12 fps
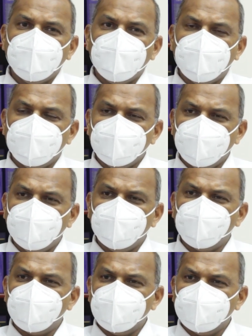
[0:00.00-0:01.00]
the
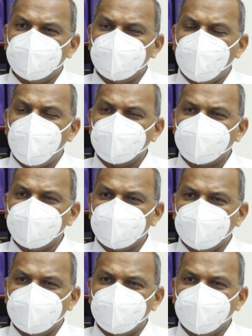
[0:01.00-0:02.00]
Lenora Hospital